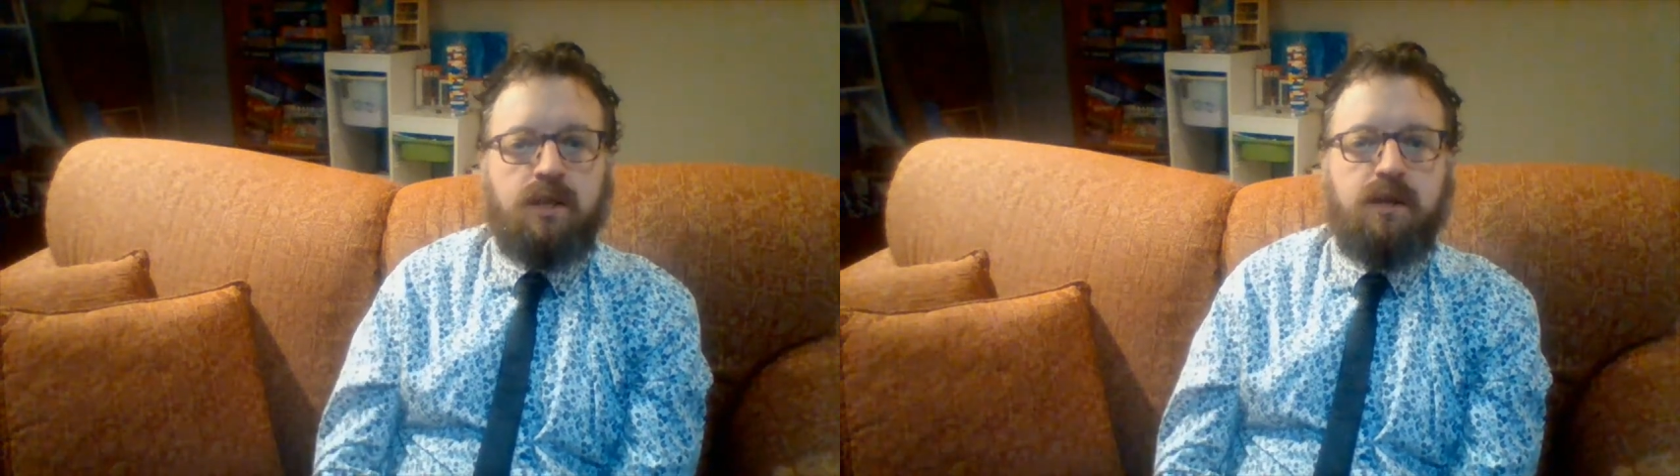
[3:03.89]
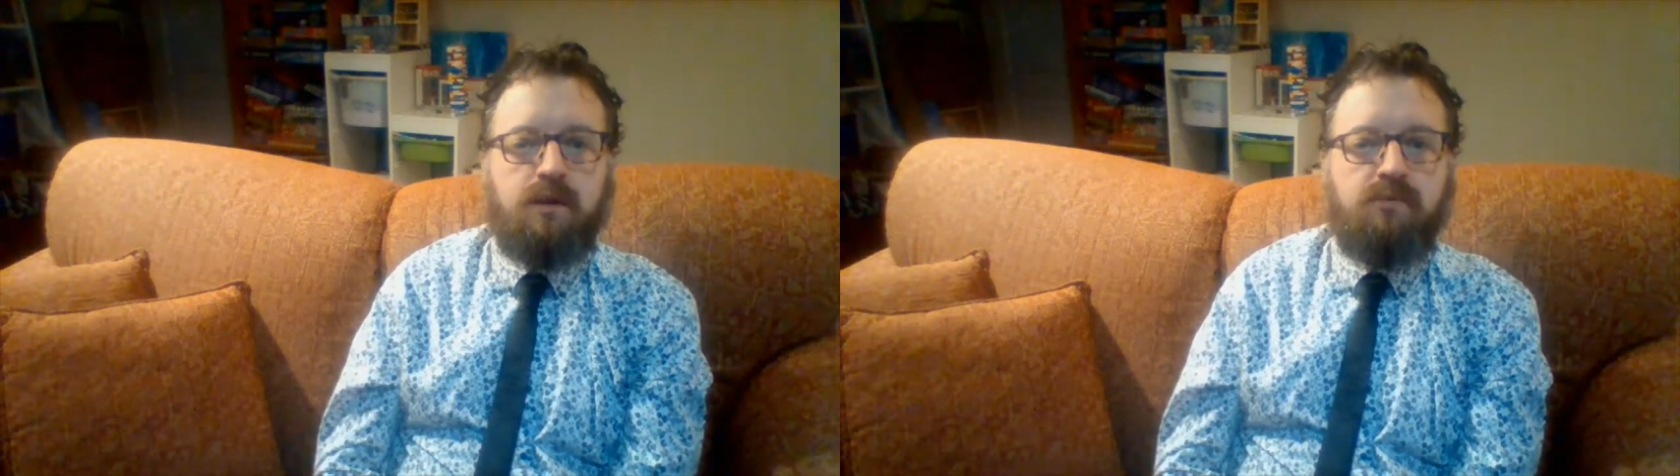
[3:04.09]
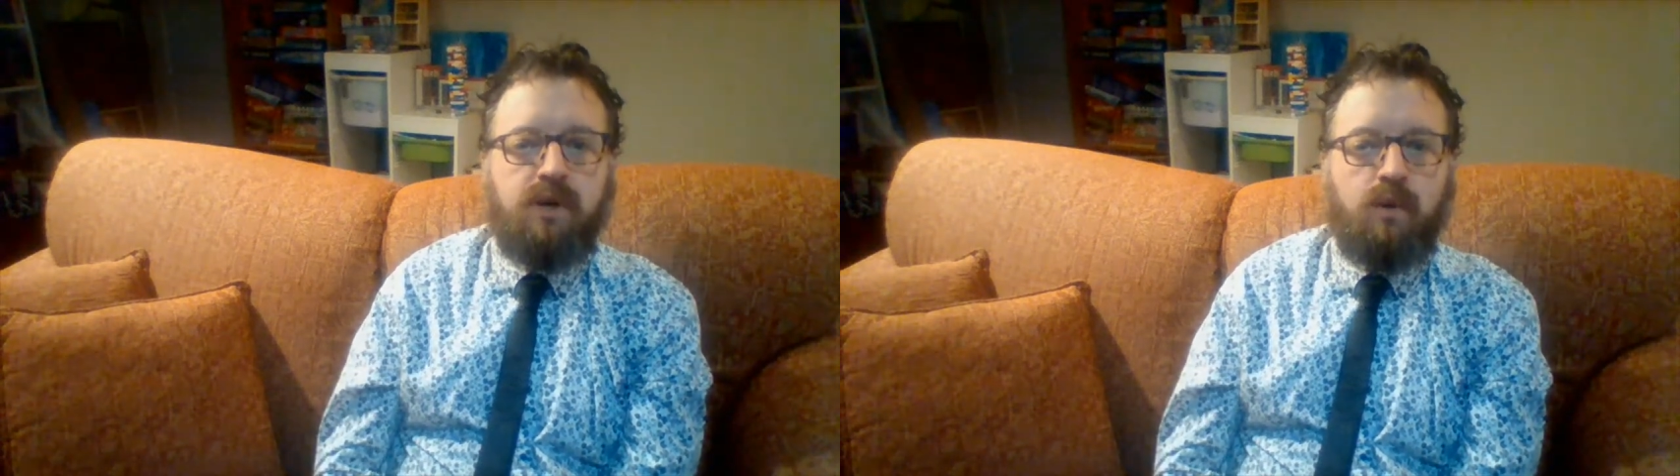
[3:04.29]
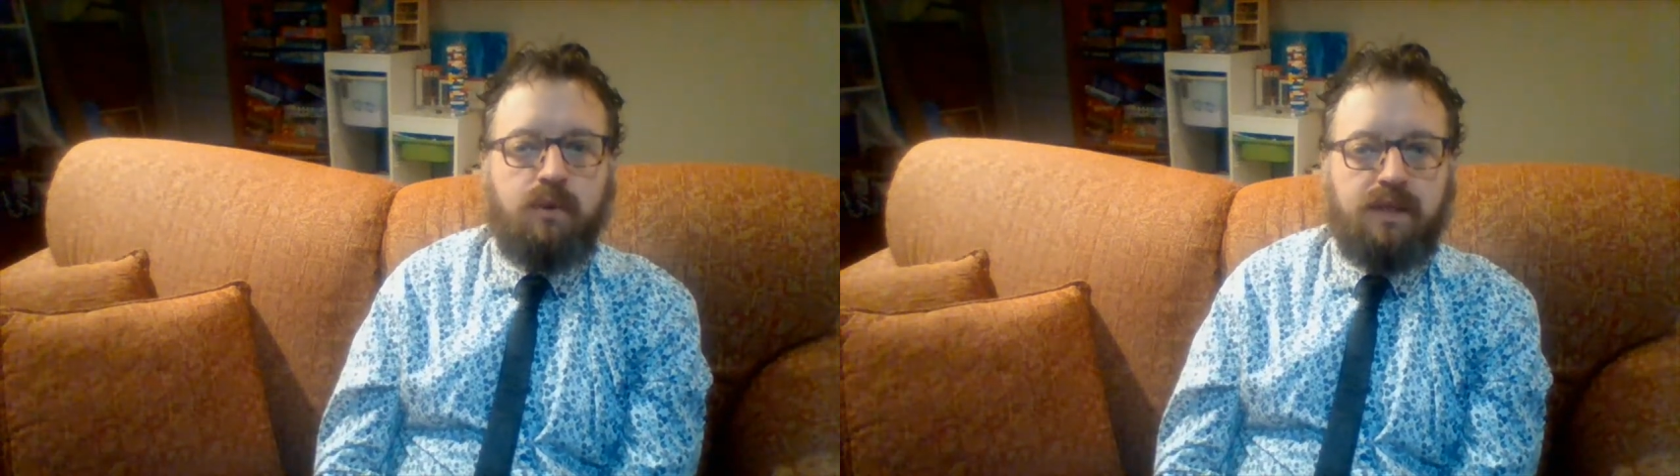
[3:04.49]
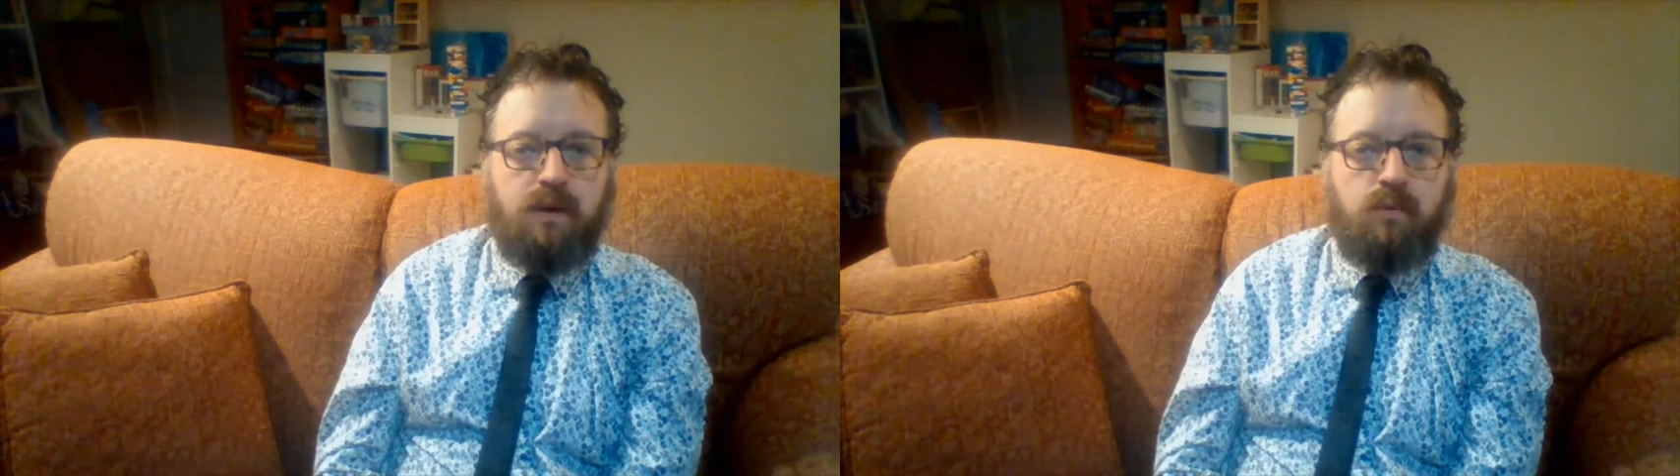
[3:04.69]
in there to figure out
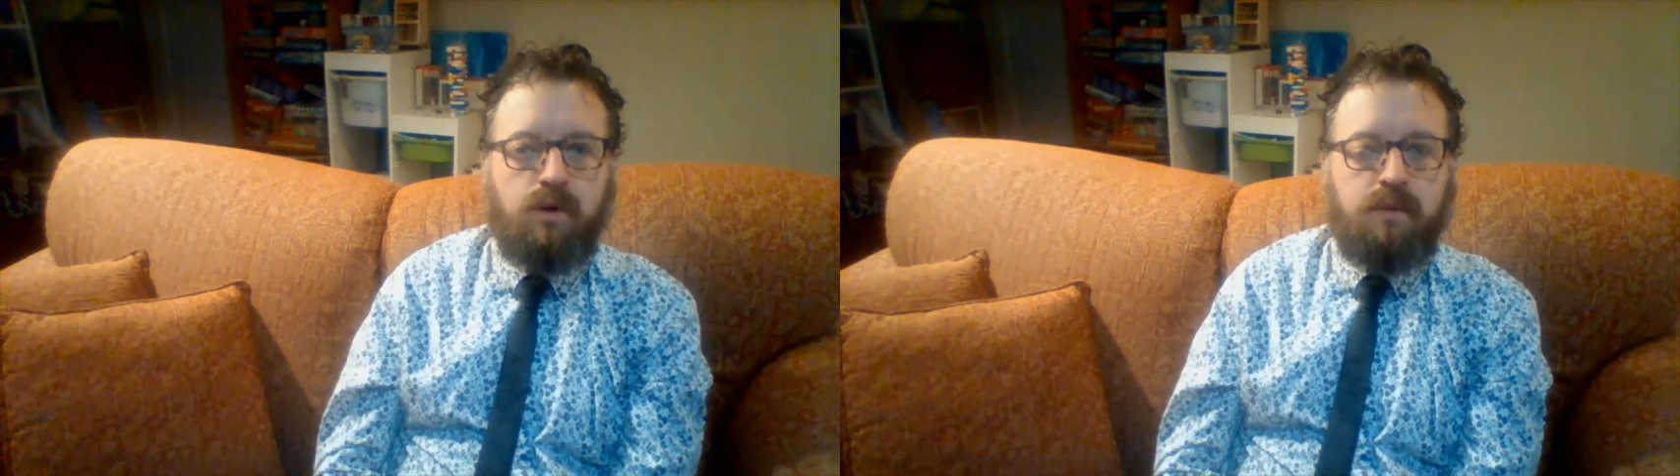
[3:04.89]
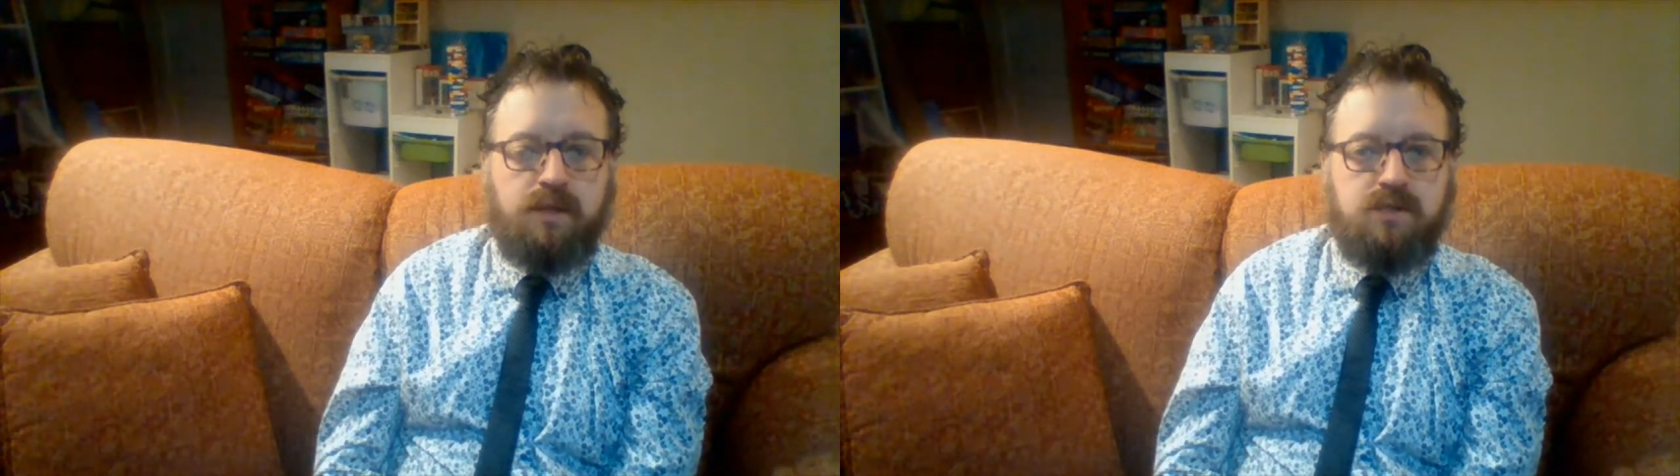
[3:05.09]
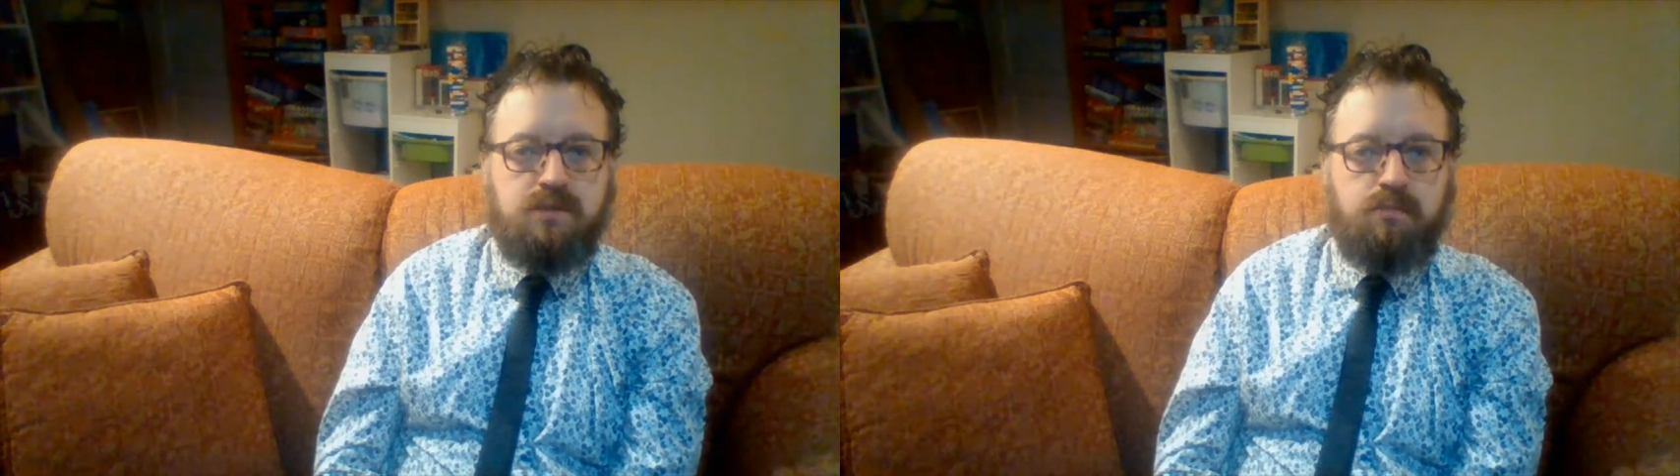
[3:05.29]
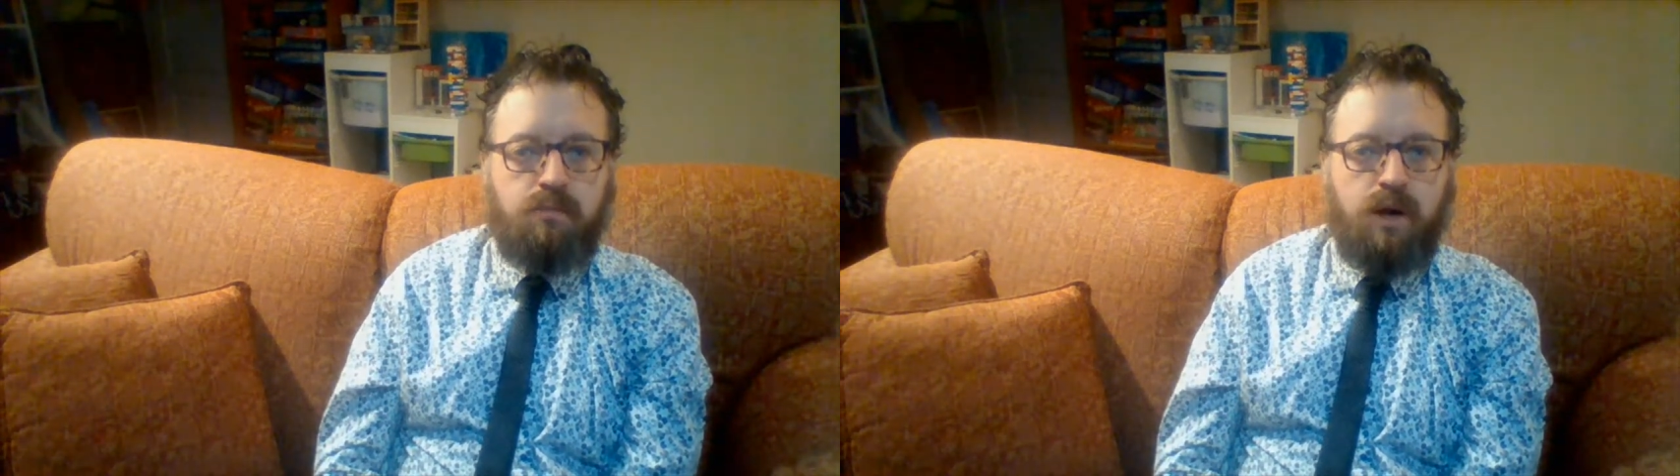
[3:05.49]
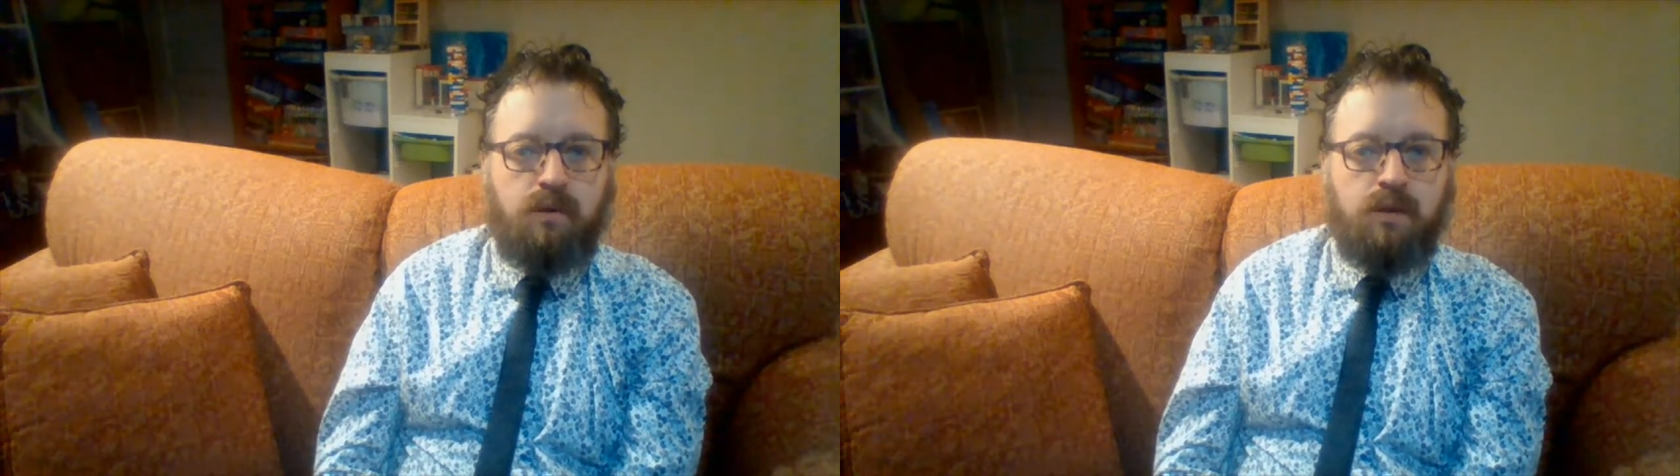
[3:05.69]
what that word means.
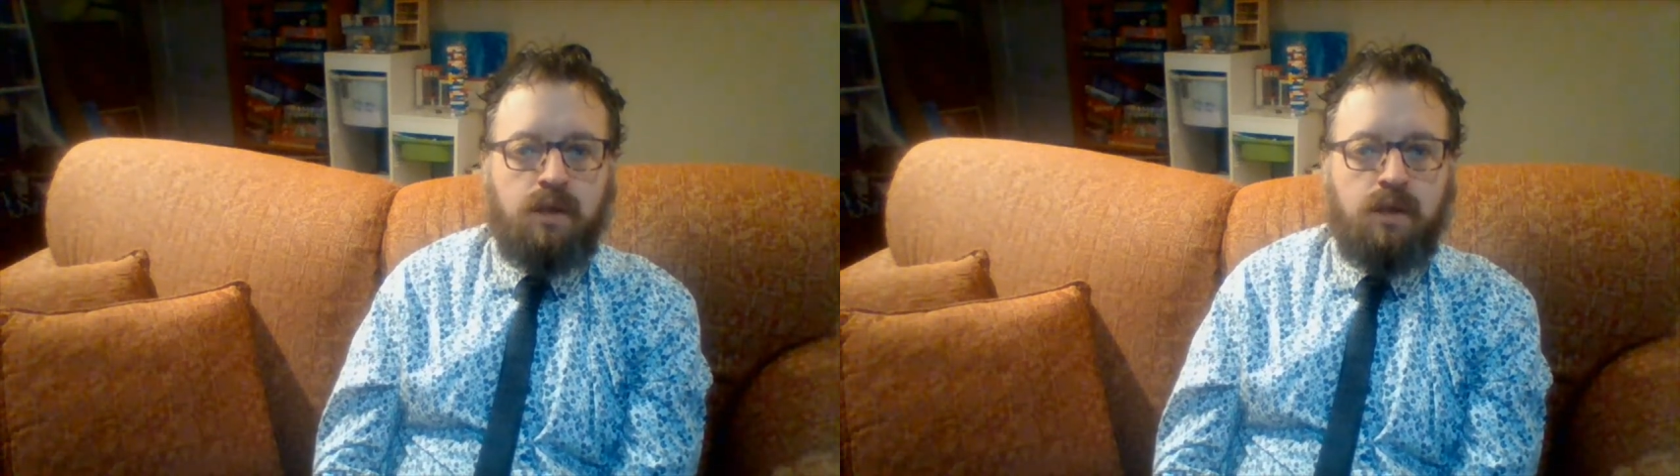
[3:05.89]
Bon.